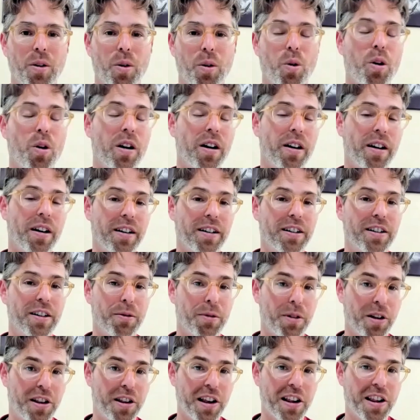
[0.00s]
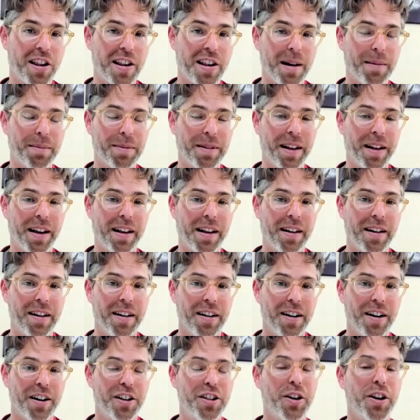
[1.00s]
or to resist something
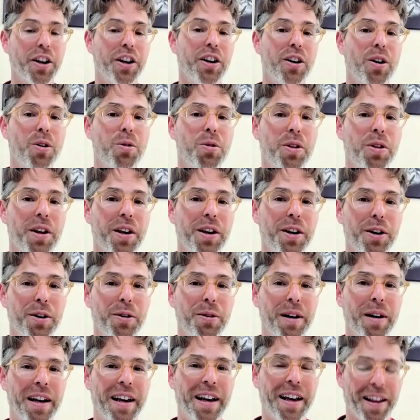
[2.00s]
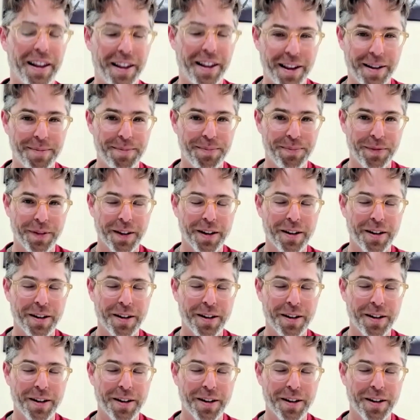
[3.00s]
until you know who the you is.